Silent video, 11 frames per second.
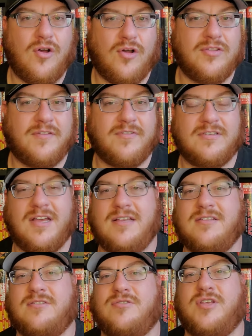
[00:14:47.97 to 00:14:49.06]
all different
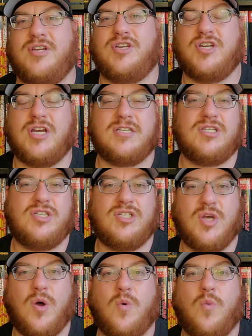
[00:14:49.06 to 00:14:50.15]
sizes or they just
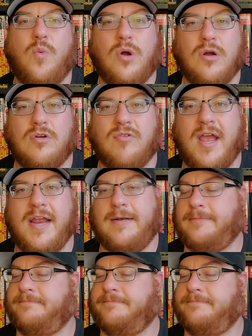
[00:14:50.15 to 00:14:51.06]
don't work right,